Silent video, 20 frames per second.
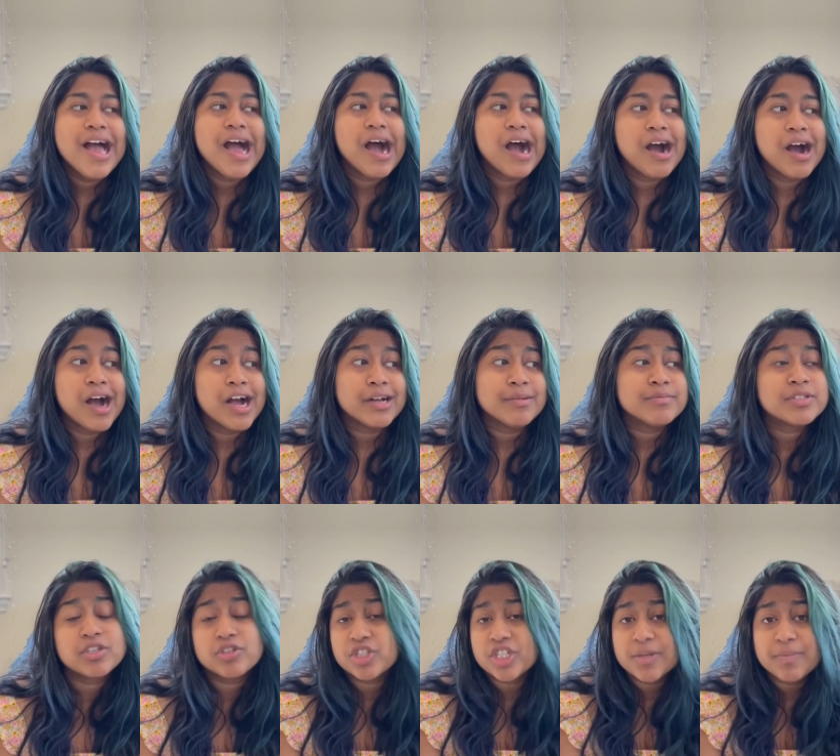
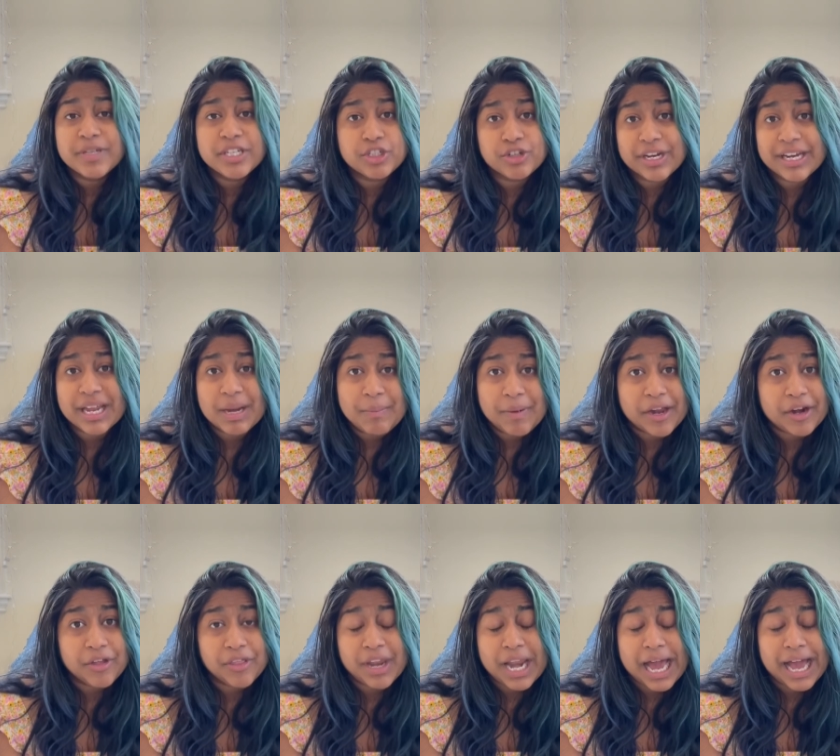So she'd be drinking
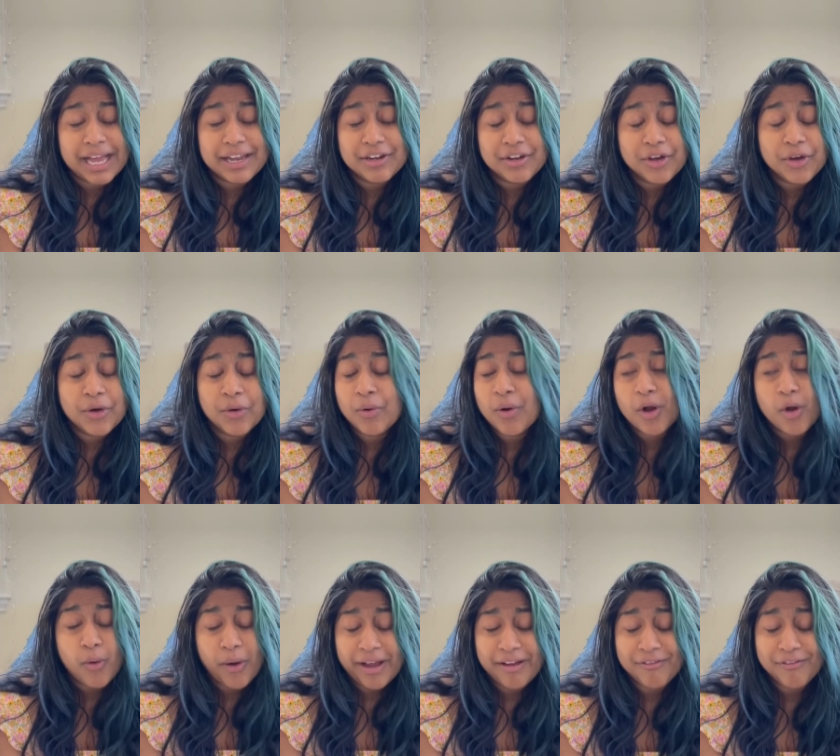better than I do,
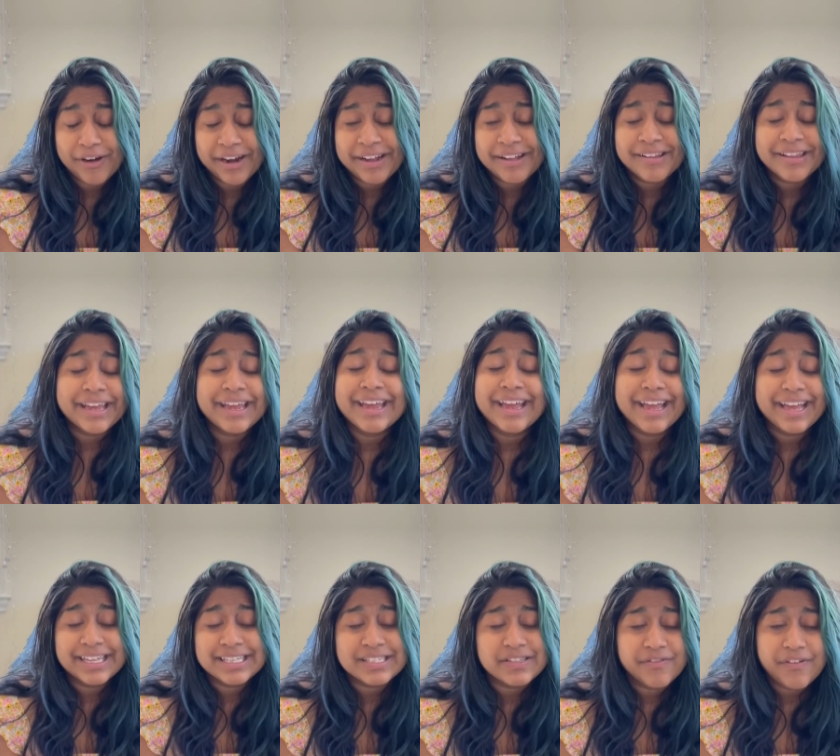quite frankly.
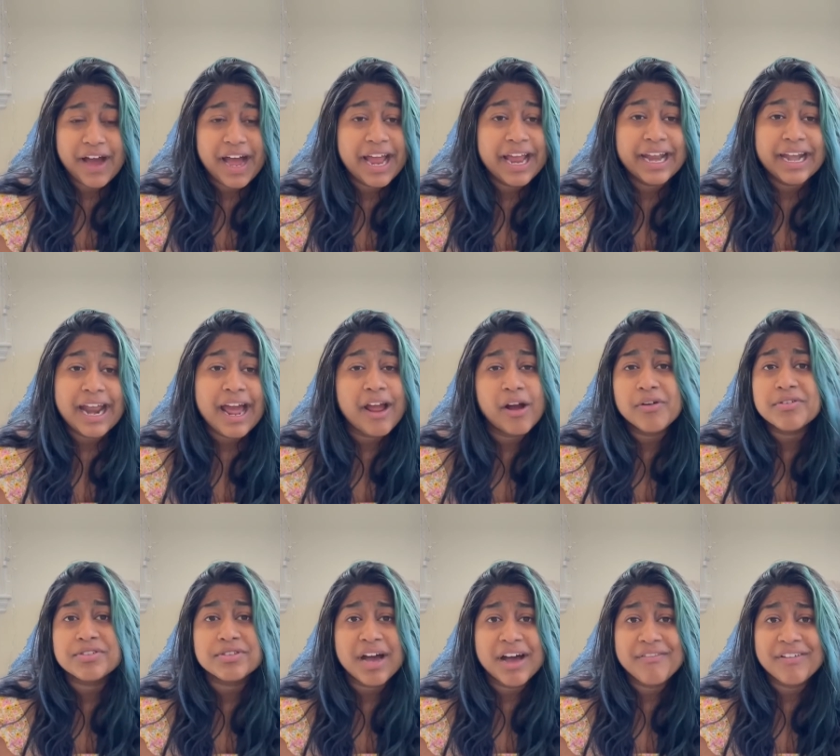It's fine. I
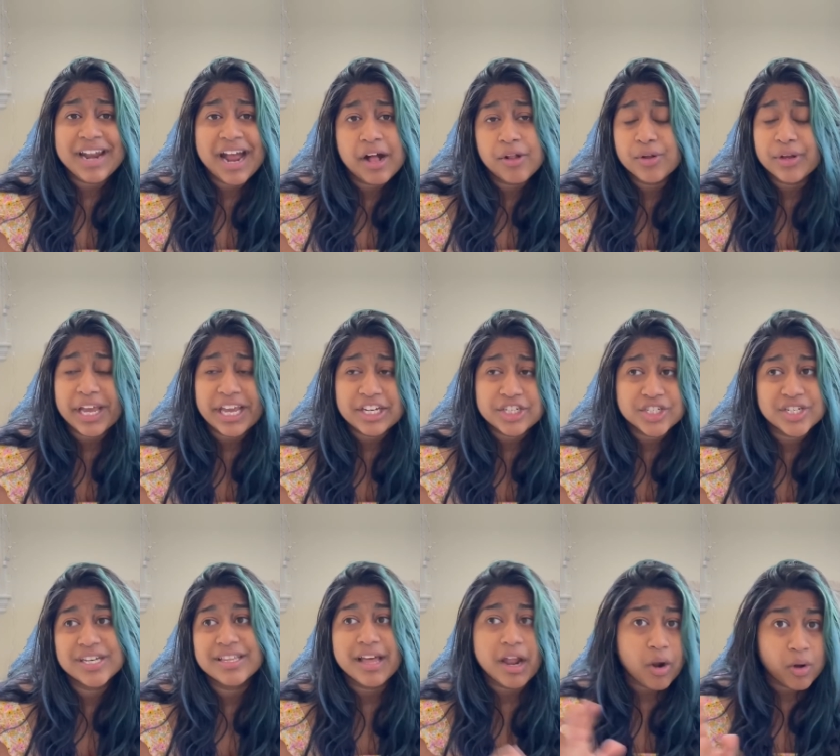also have an
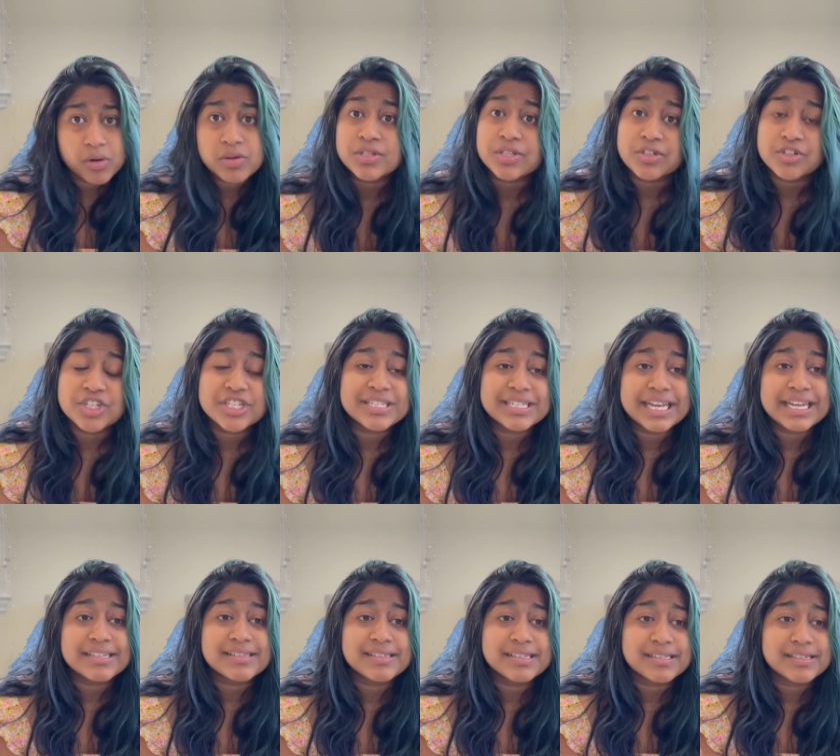alocasia that also just
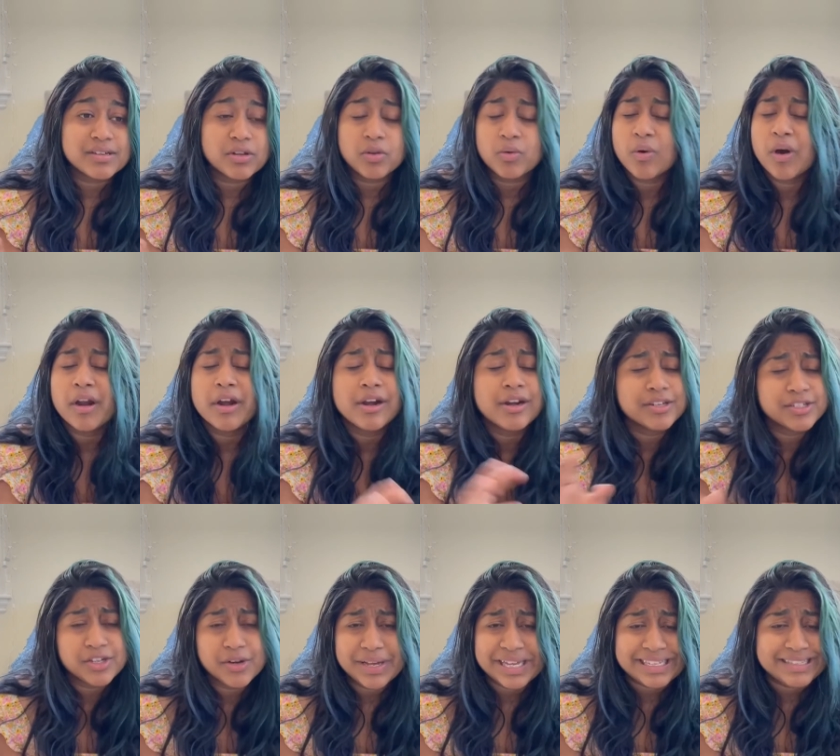takes distilled water,
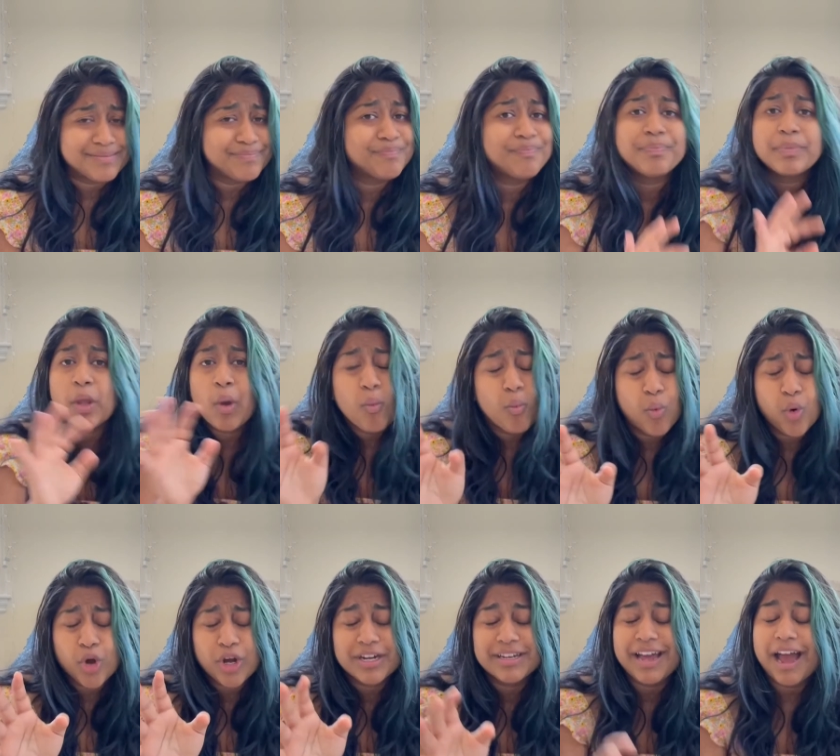so it
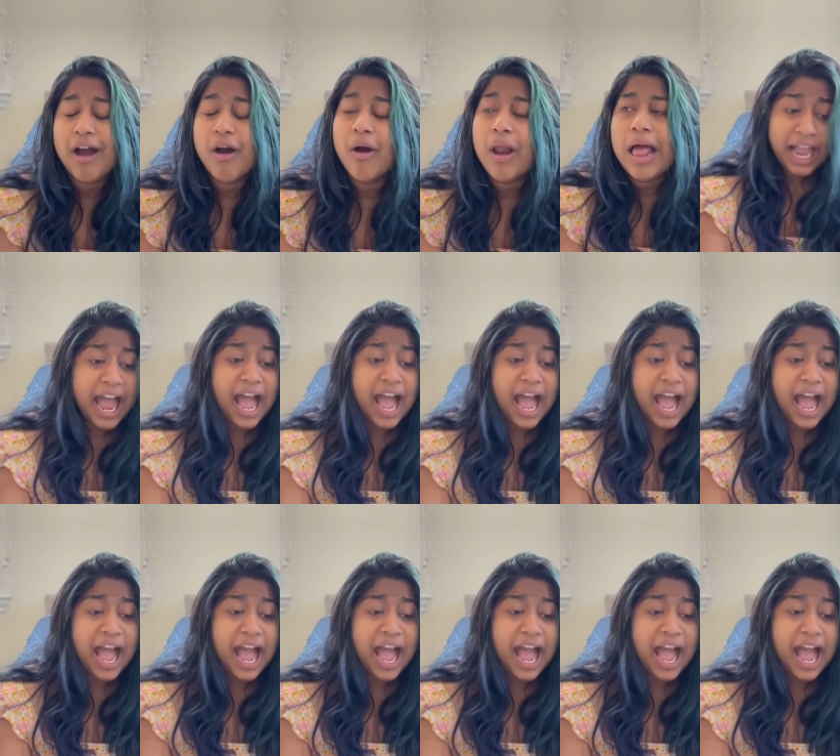worked out.